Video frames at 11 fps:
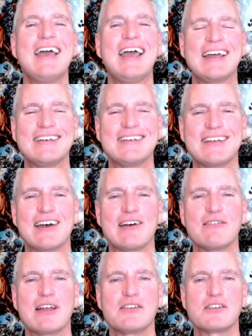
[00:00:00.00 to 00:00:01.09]
and
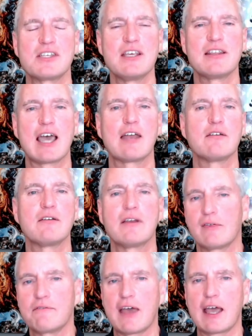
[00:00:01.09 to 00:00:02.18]
uh, and see that
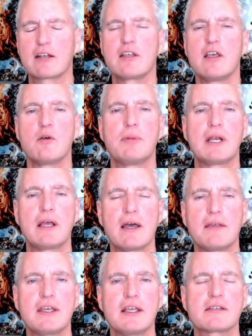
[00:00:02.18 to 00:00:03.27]
effect but I,
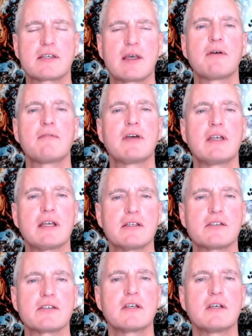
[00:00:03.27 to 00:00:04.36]
I think some of it
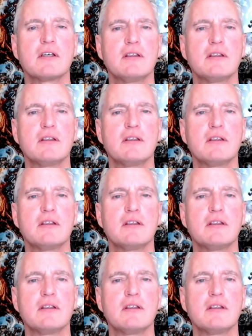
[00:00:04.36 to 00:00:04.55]
is